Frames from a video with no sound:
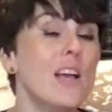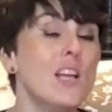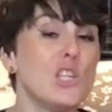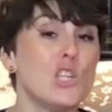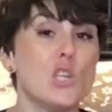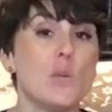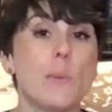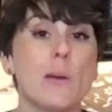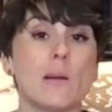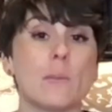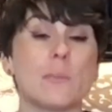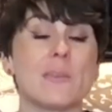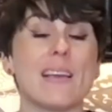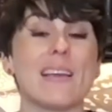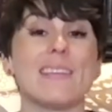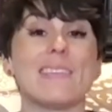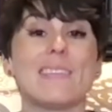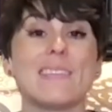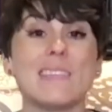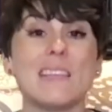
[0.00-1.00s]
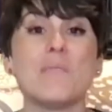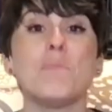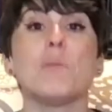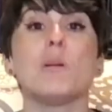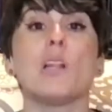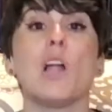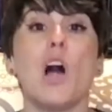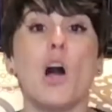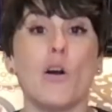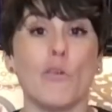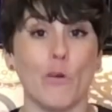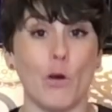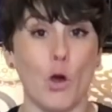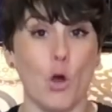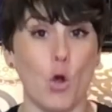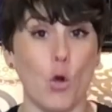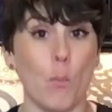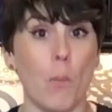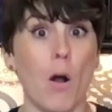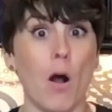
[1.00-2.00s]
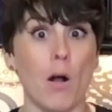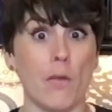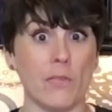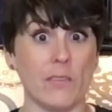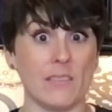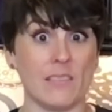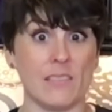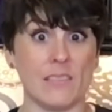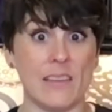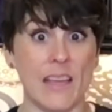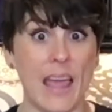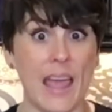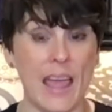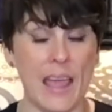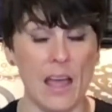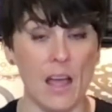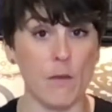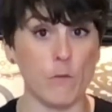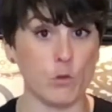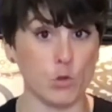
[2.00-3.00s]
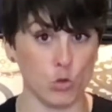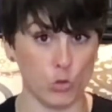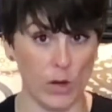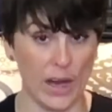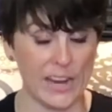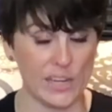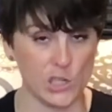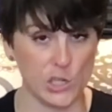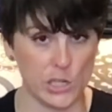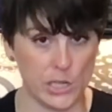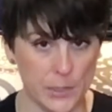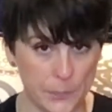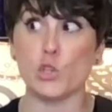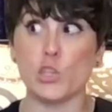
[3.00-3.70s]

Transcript: She becomes a symbol of hope on this day of tragedy.